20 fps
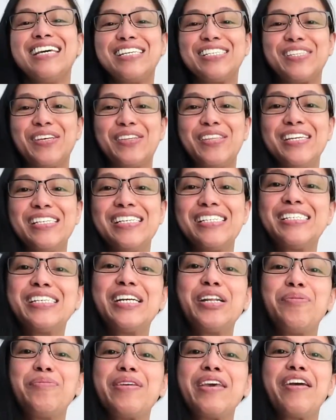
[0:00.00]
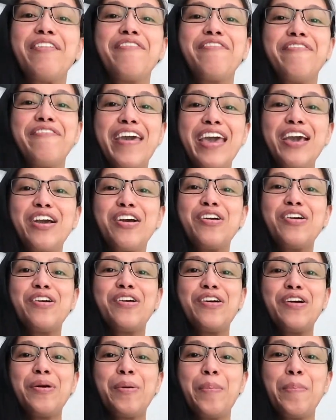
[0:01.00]
So this is going to be a
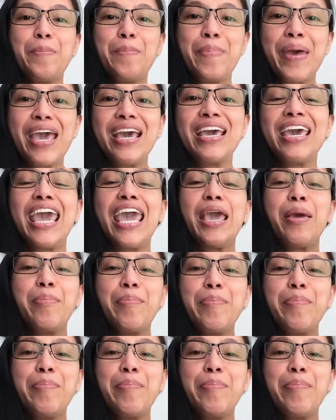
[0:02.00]
finger picking